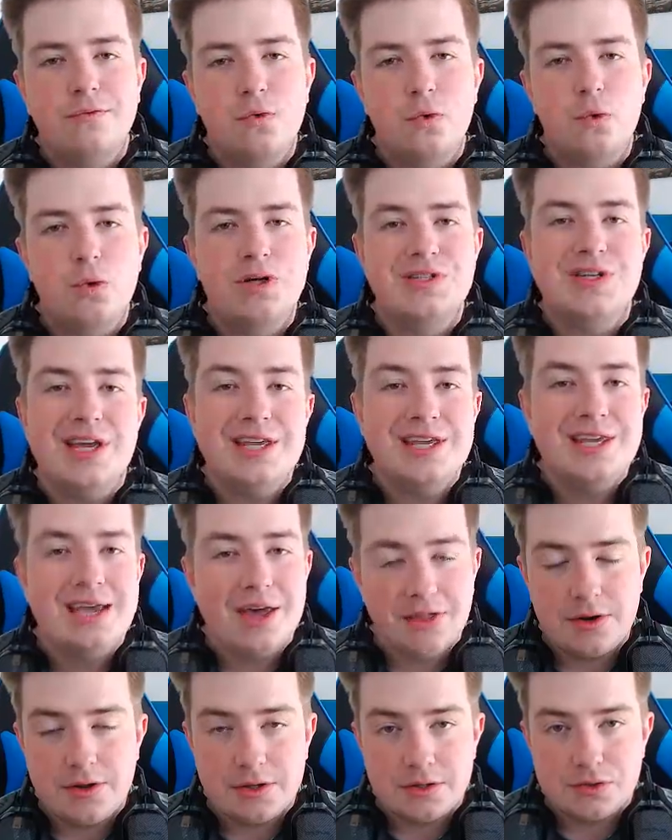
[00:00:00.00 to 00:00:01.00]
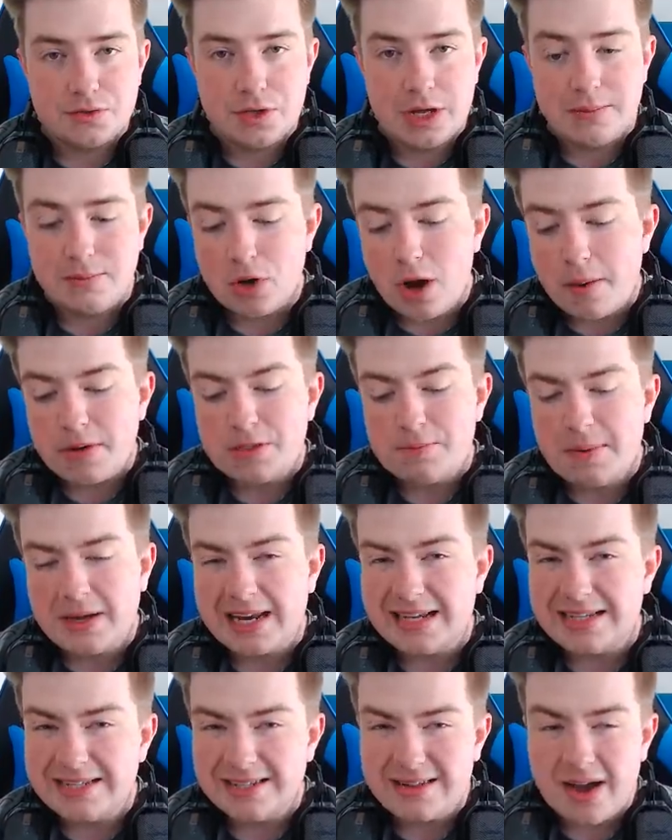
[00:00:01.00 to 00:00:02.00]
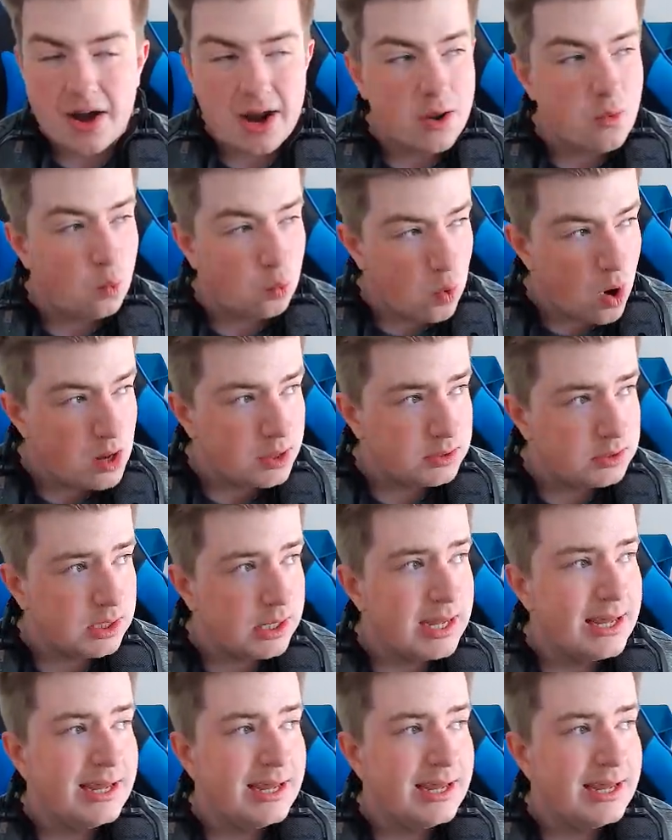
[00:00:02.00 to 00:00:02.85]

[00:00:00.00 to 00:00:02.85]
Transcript: course, yet another stream. Normally speaking, I start at 1.